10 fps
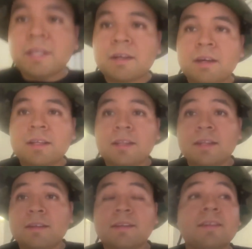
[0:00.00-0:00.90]
my
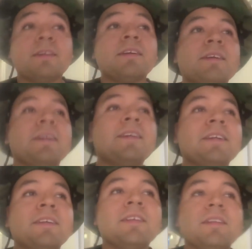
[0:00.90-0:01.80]
content.
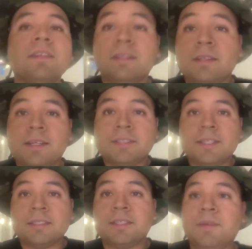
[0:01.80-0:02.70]
It's
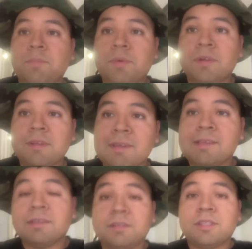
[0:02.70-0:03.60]
that simple.
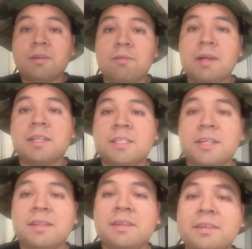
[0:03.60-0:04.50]
You still watch
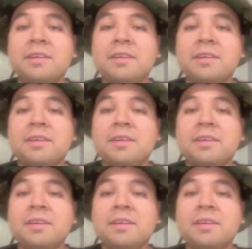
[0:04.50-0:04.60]
it.